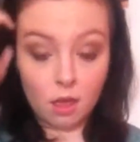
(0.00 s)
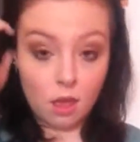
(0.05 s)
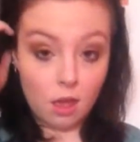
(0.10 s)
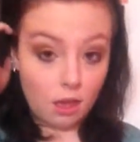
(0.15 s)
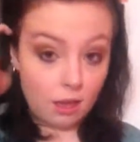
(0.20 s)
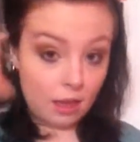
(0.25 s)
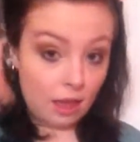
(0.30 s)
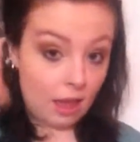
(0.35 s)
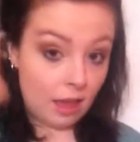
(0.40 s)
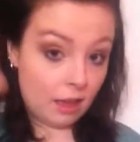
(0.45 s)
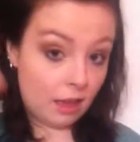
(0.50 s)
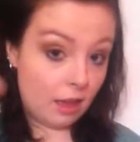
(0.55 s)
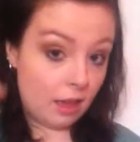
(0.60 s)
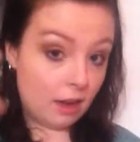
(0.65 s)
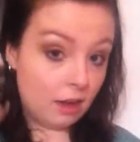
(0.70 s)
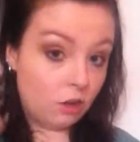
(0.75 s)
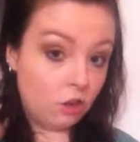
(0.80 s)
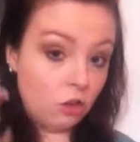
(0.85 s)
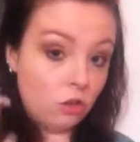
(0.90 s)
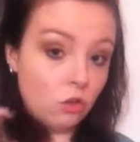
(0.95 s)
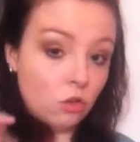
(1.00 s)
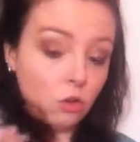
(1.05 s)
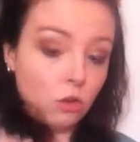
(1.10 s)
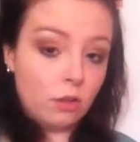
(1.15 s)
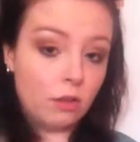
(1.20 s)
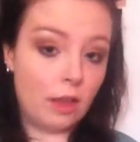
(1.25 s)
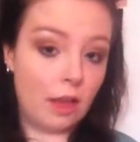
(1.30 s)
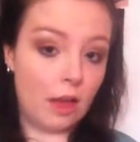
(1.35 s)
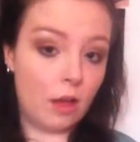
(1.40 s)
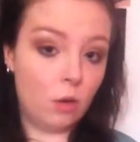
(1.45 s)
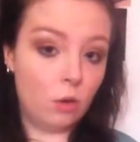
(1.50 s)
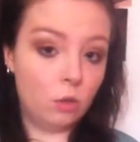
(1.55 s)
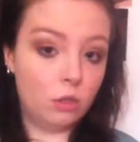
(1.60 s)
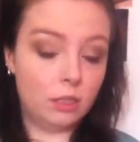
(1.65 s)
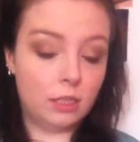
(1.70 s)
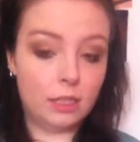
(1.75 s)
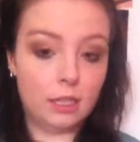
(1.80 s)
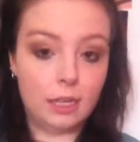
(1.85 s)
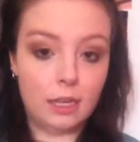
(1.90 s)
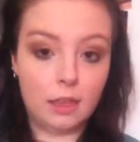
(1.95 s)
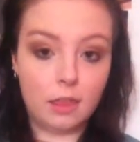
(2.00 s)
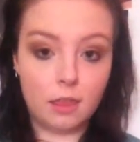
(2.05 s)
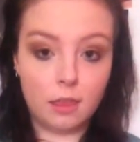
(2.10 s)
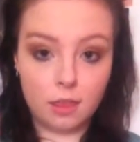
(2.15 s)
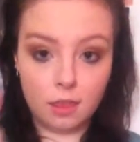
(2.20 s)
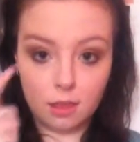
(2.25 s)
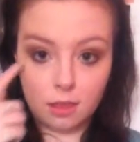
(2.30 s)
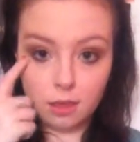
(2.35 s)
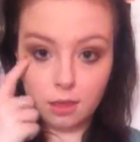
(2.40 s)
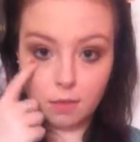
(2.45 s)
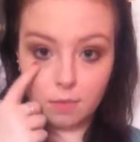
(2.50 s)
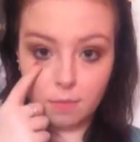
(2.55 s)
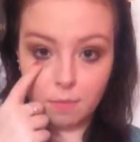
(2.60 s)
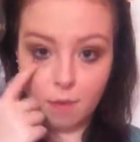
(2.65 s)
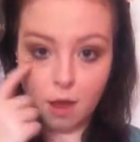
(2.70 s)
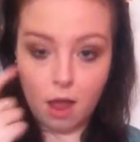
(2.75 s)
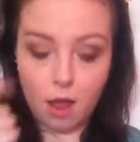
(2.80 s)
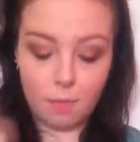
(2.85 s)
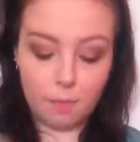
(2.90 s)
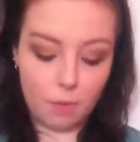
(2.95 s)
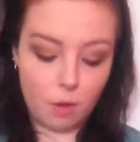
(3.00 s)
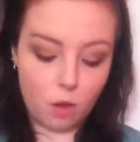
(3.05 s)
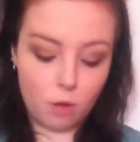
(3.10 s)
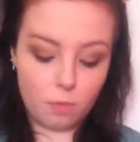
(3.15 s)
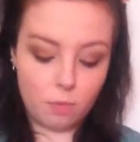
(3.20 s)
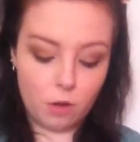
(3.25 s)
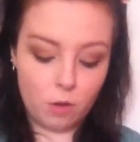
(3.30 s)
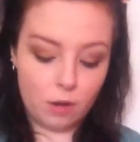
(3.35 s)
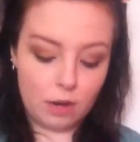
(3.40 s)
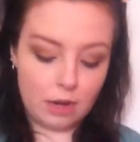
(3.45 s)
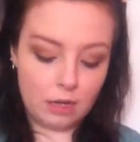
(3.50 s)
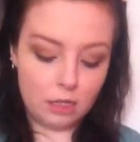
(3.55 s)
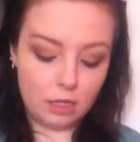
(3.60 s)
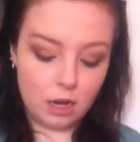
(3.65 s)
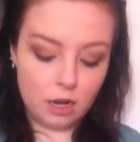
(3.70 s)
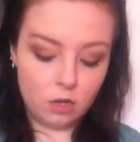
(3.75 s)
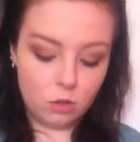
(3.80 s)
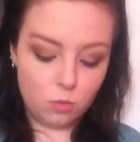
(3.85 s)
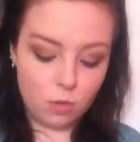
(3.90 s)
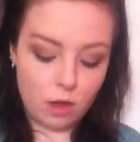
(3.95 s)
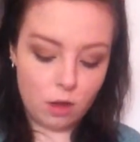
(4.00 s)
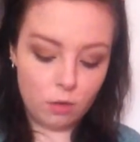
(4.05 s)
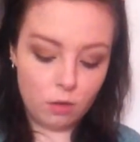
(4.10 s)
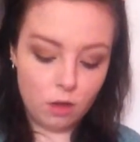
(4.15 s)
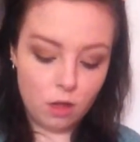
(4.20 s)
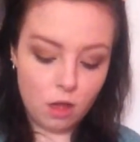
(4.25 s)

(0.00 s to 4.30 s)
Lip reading: Okay, and I just took that underneath my bottom lower lash line as well,